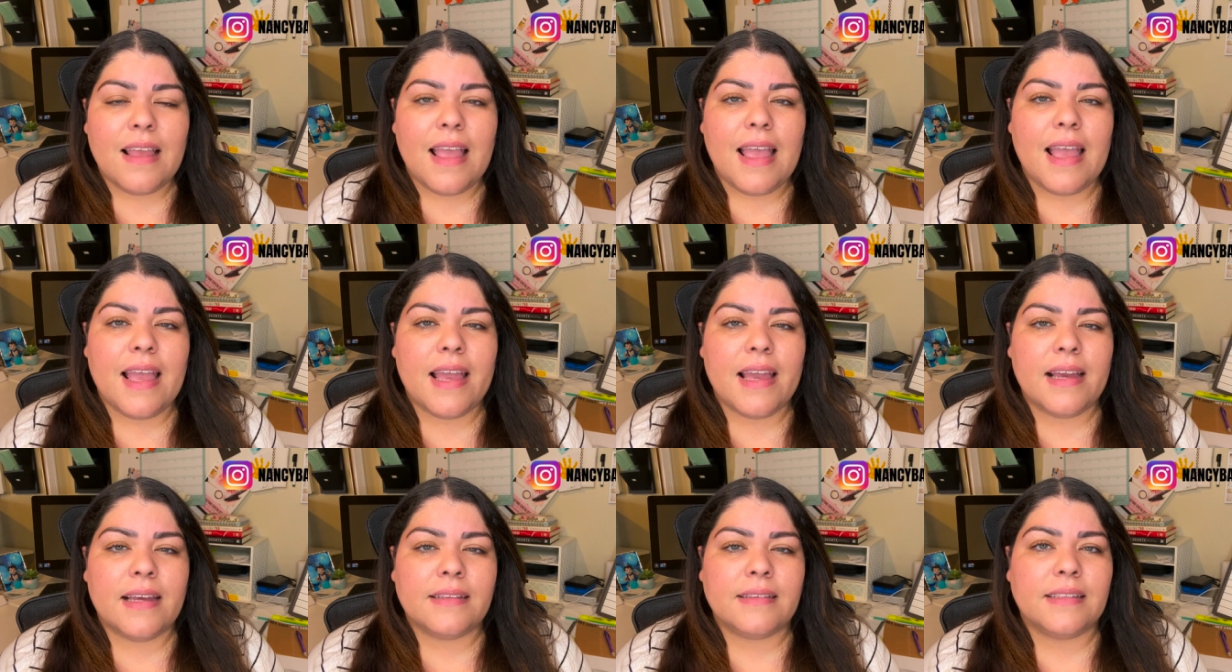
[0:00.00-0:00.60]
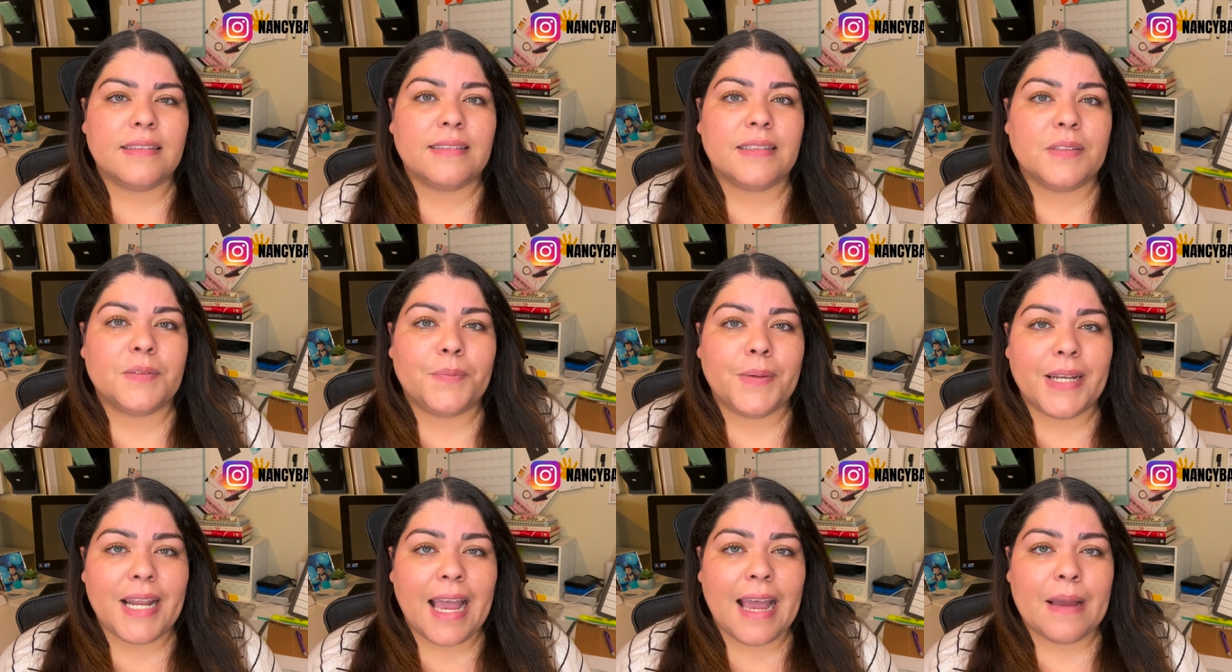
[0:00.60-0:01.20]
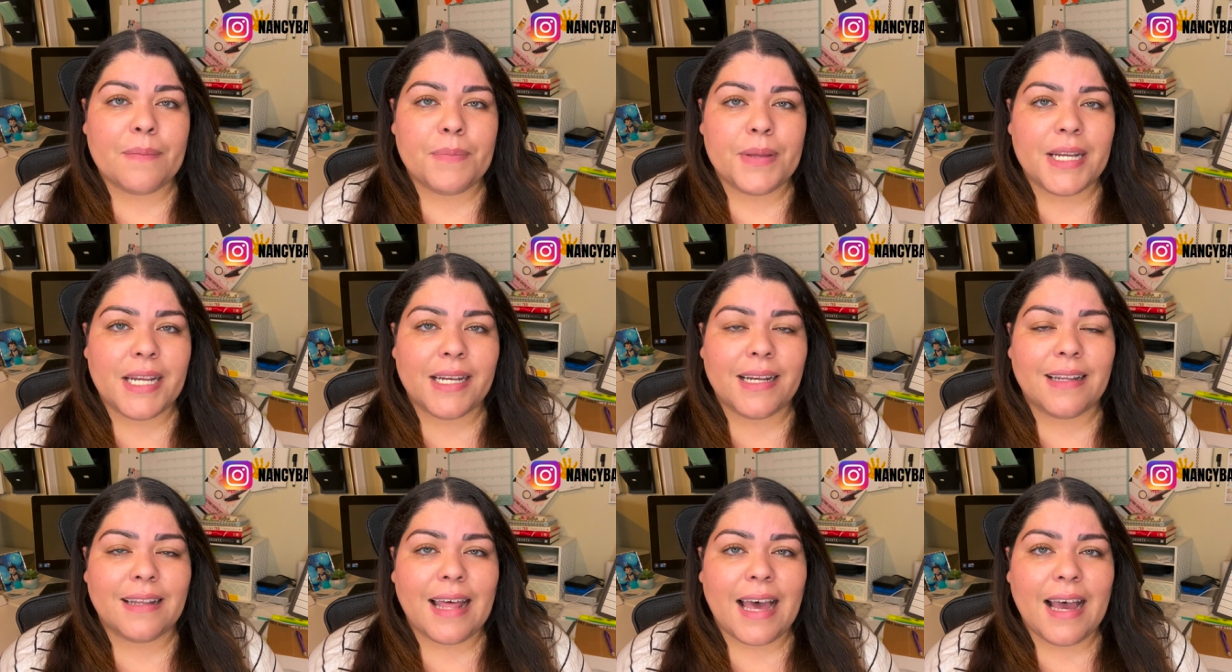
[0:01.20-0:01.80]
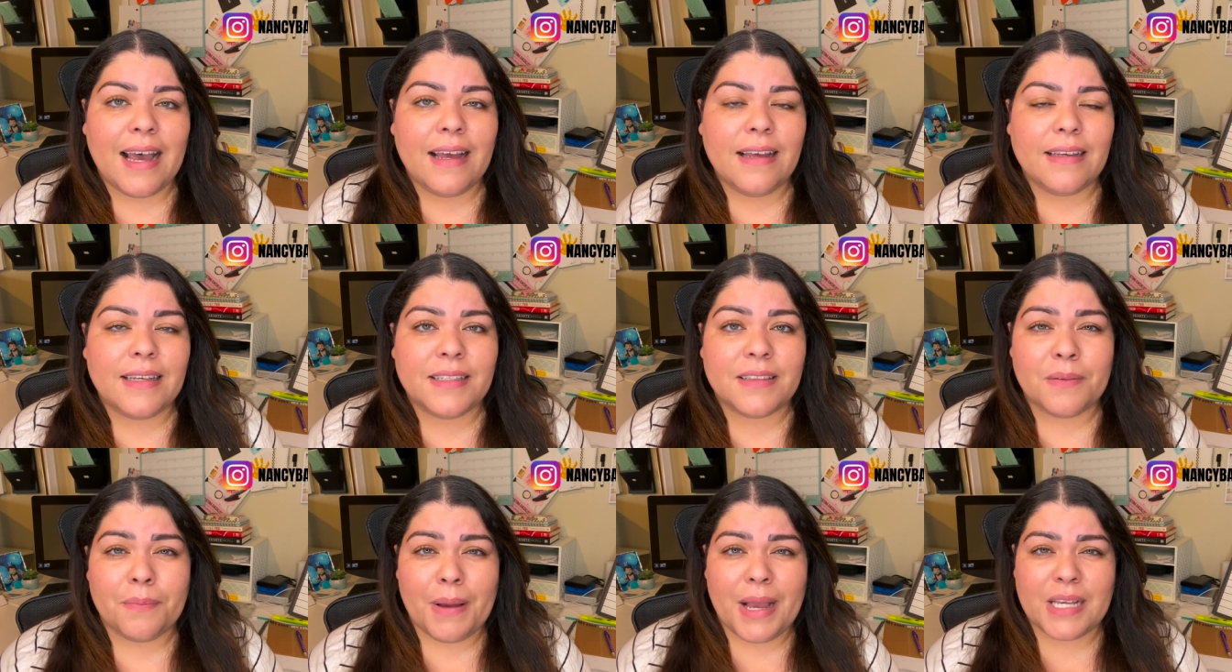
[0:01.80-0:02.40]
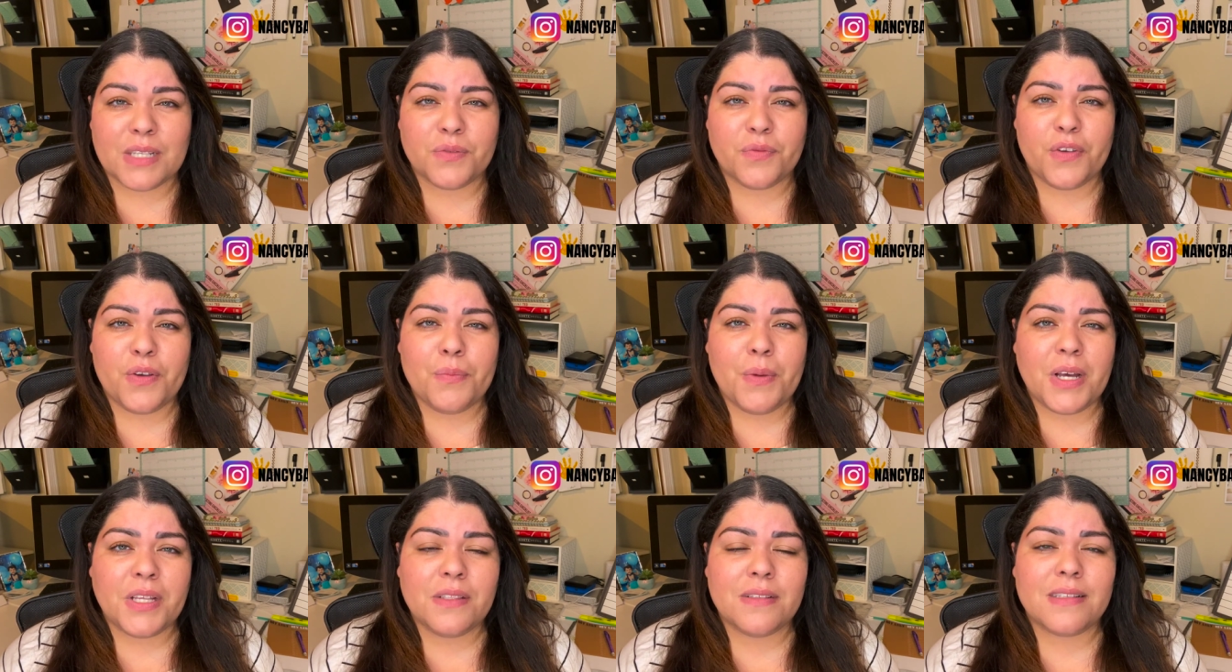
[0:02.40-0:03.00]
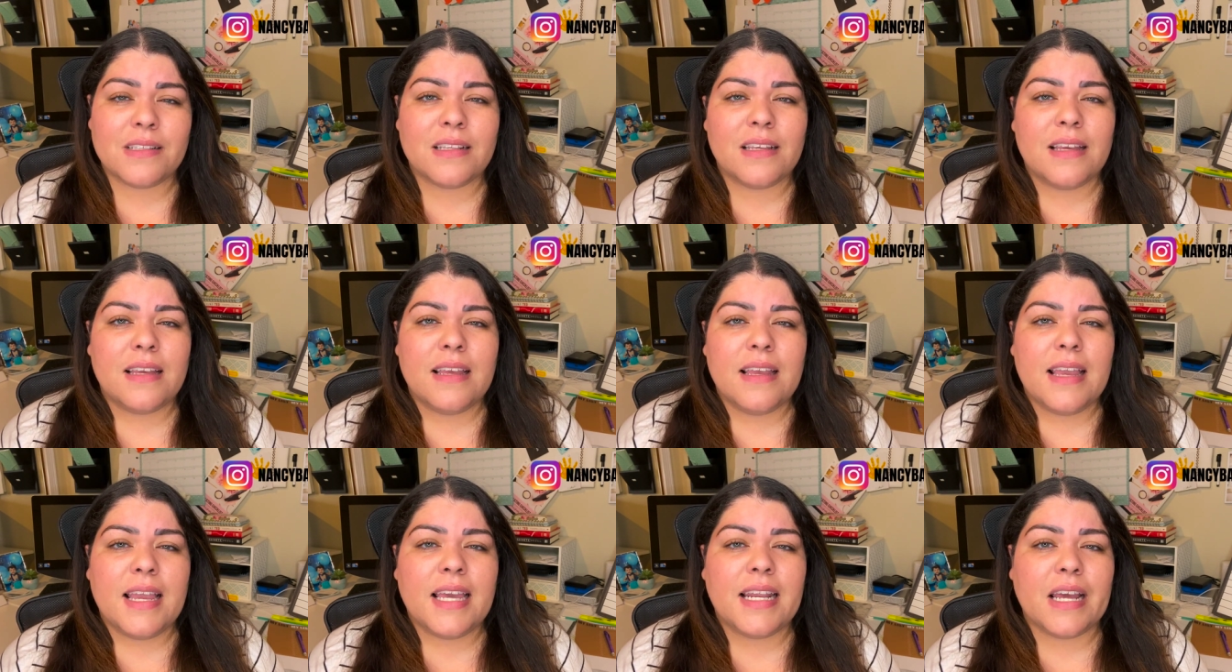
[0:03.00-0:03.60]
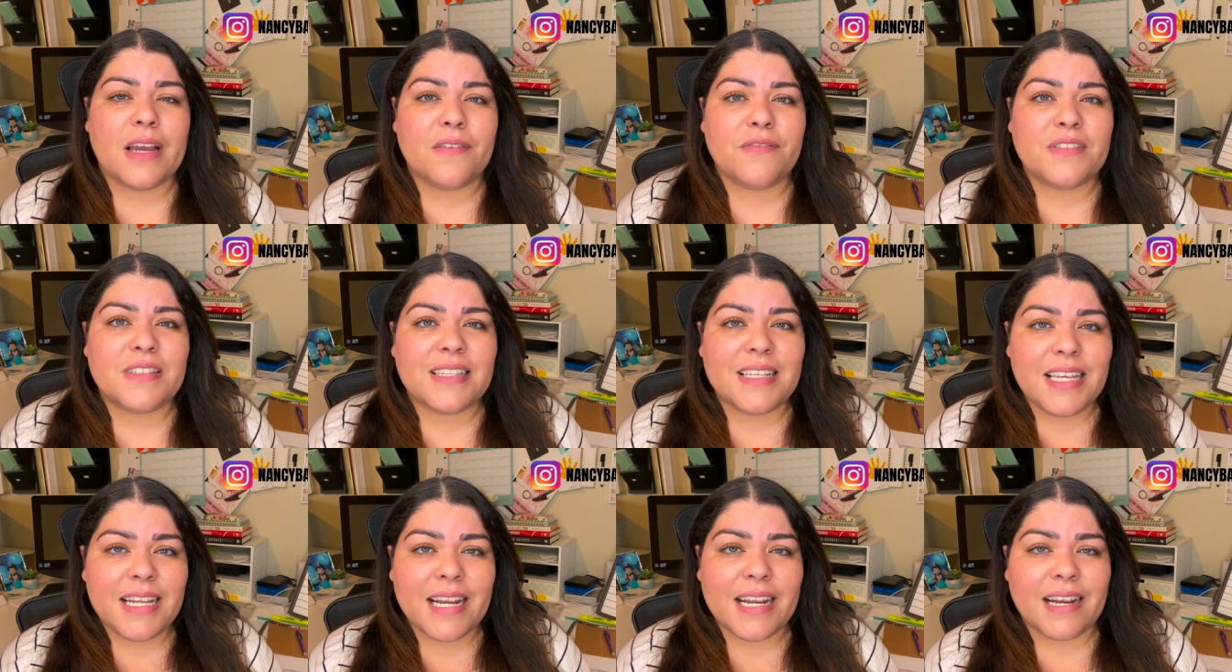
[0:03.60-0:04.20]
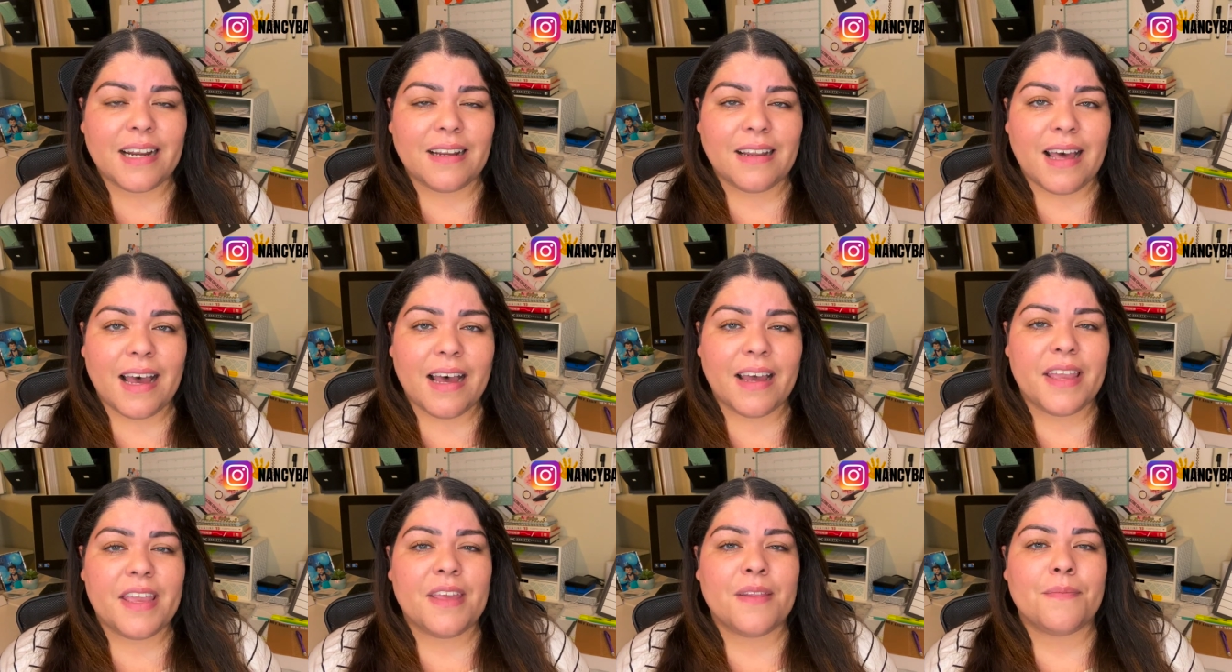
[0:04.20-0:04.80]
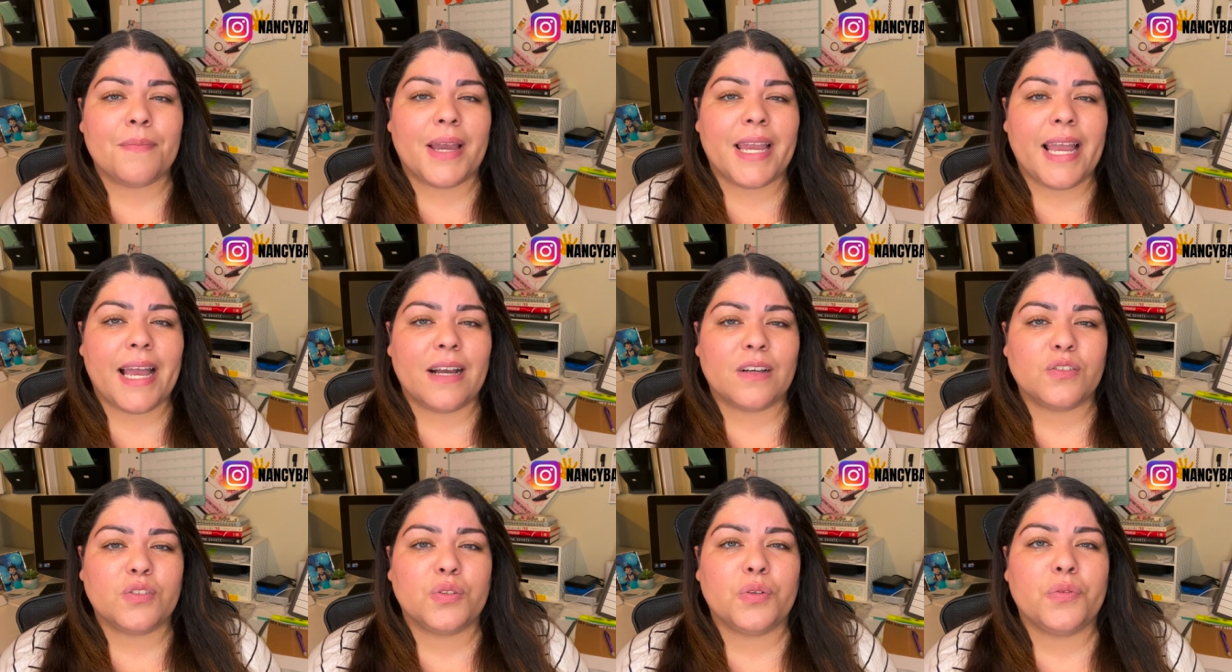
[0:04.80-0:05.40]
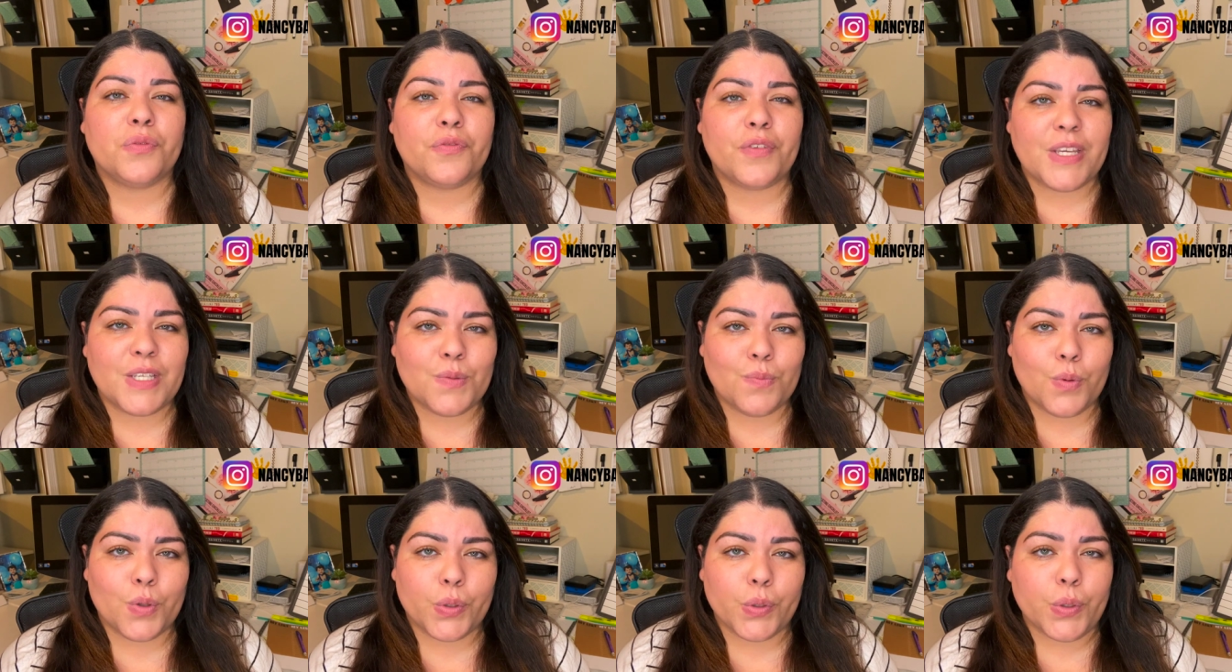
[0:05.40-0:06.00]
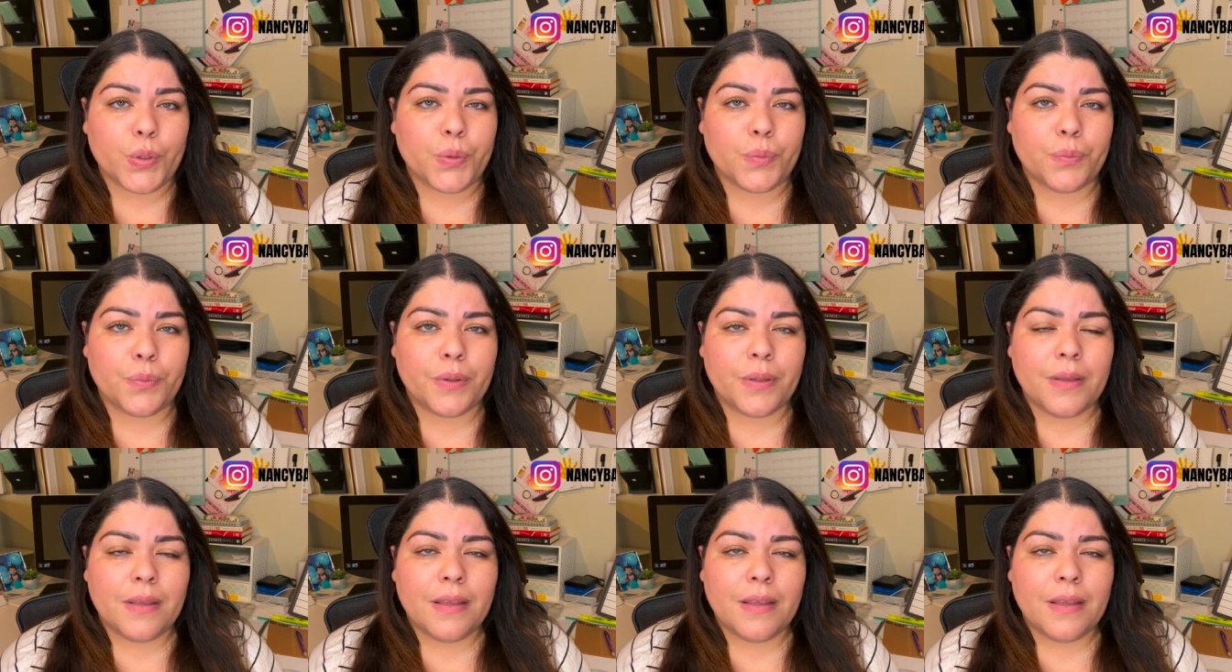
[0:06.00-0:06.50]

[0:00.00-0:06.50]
And this has been happening a lot in the past few months. And I've seen it a lot in my actual Facebook group.